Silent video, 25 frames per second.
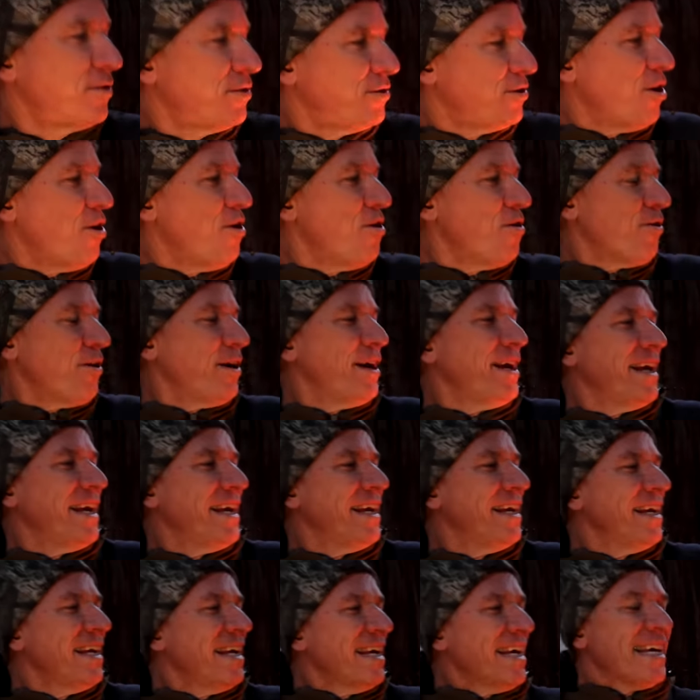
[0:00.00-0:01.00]

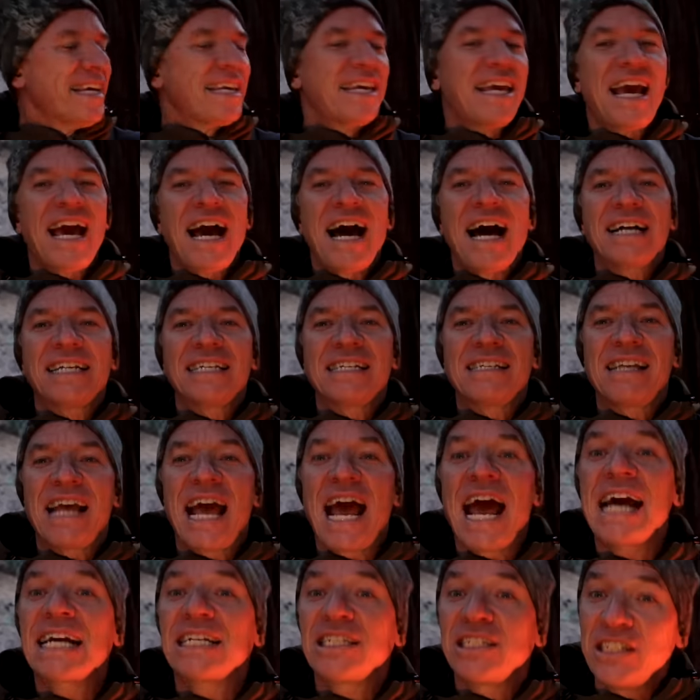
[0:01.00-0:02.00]
story. yeah, just
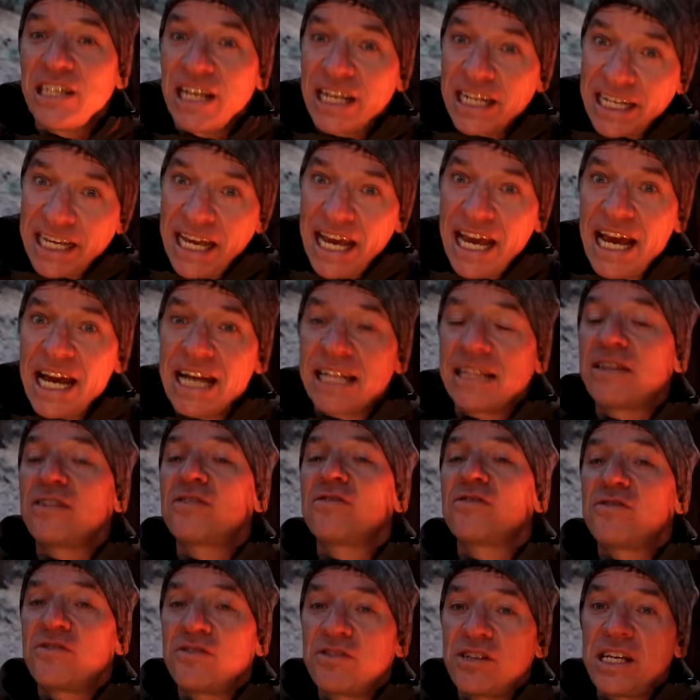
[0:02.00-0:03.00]
actually, again, to
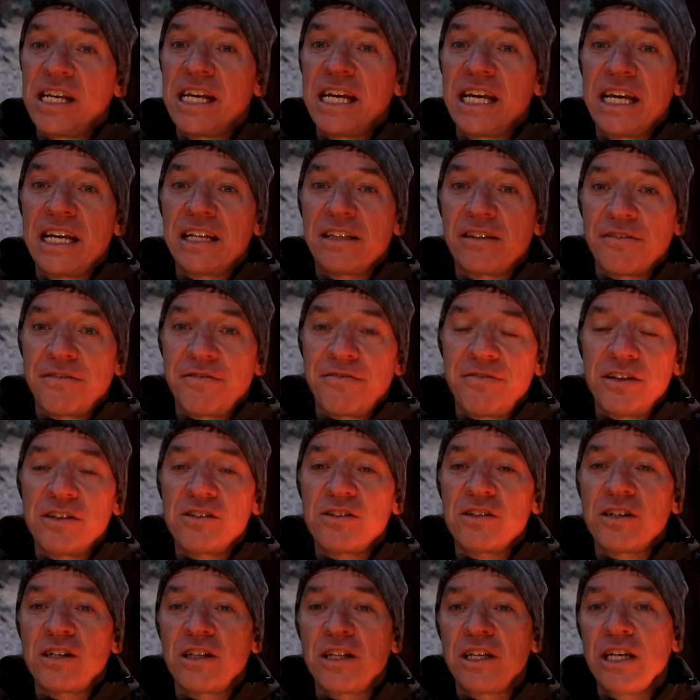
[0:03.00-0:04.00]
see, to
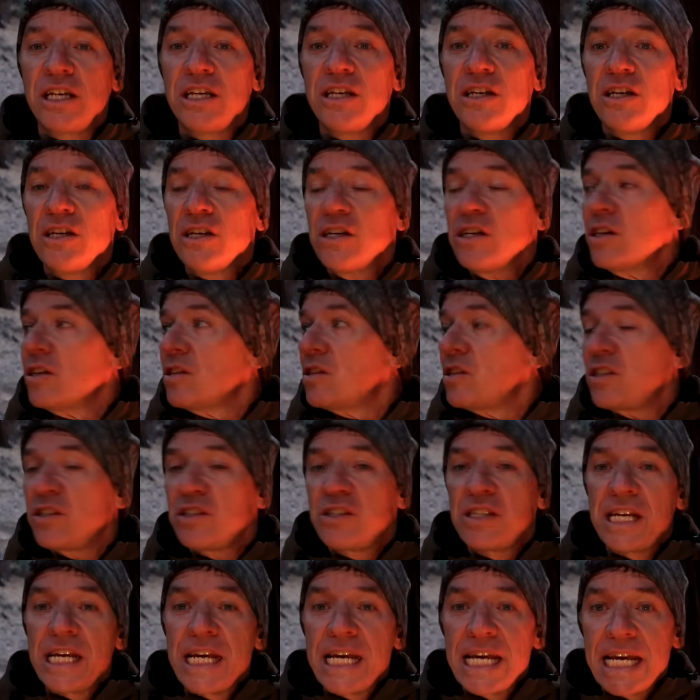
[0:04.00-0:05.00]
physically
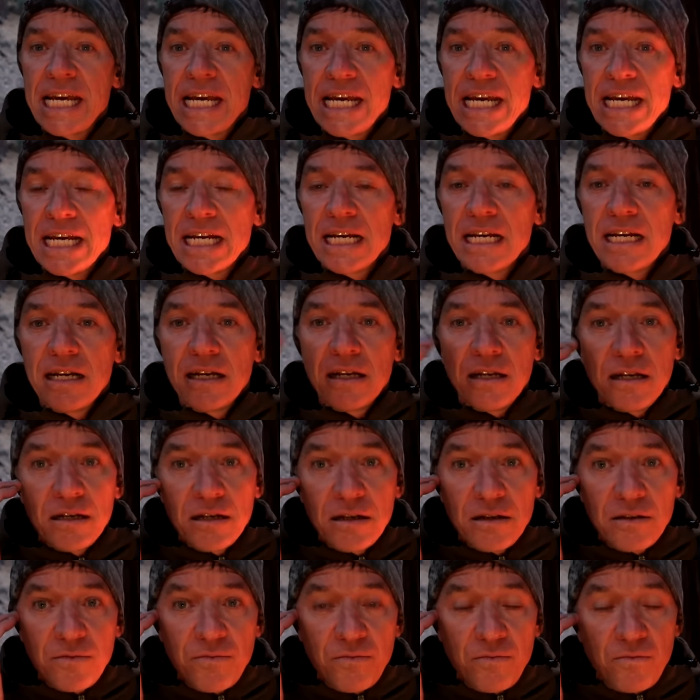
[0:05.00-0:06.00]
see
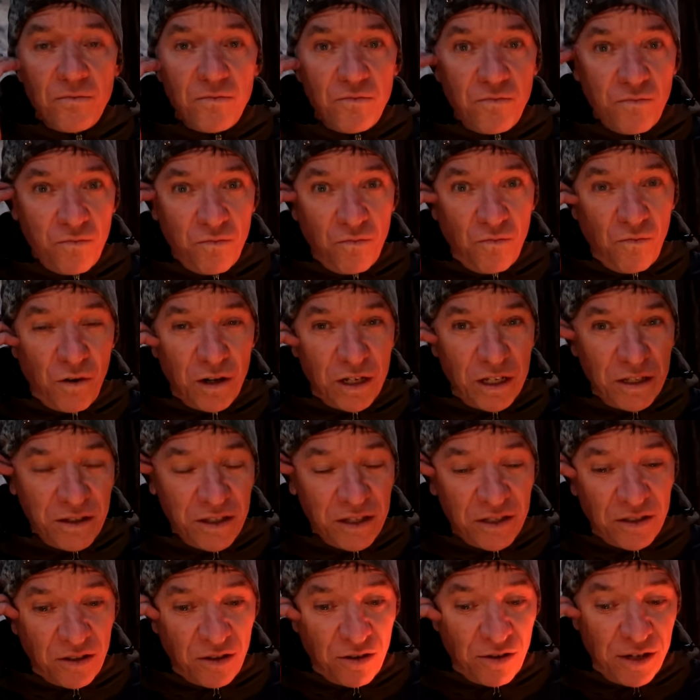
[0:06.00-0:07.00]
one of
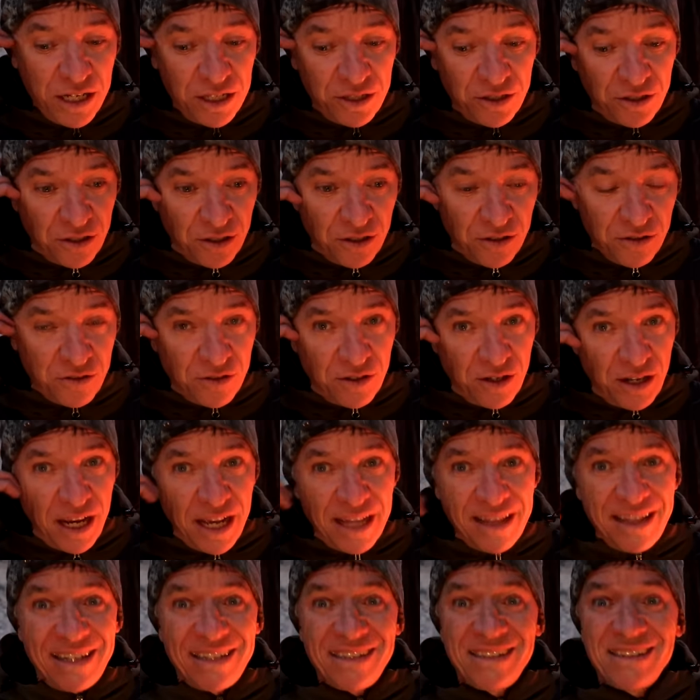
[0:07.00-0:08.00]
these creatures
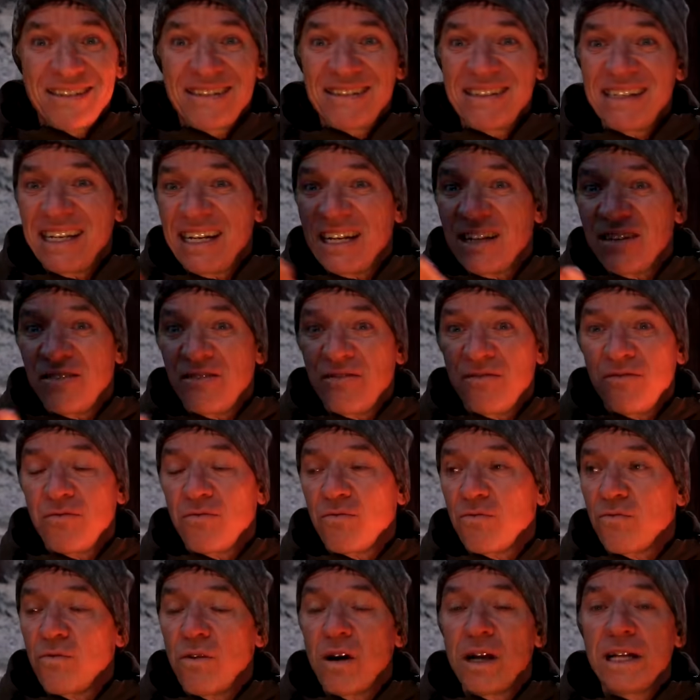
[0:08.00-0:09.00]
and then just see it
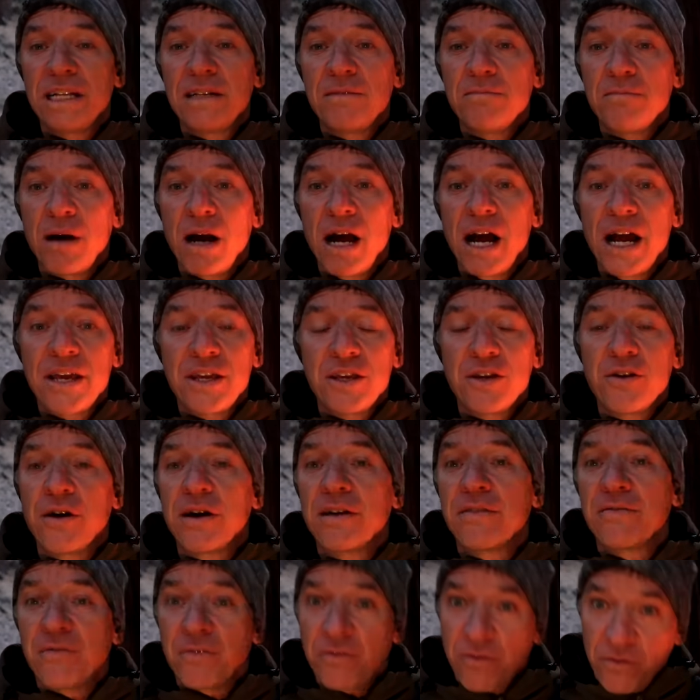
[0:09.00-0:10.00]
running by you
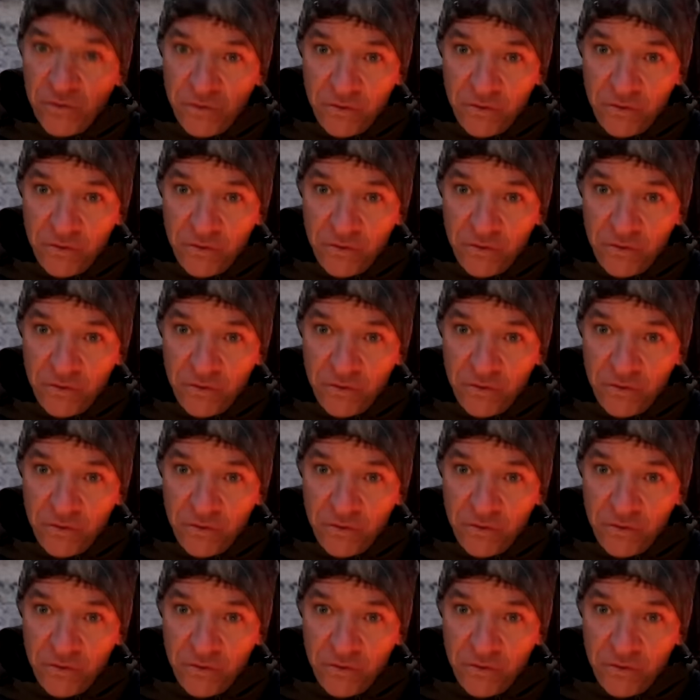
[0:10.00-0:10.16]
and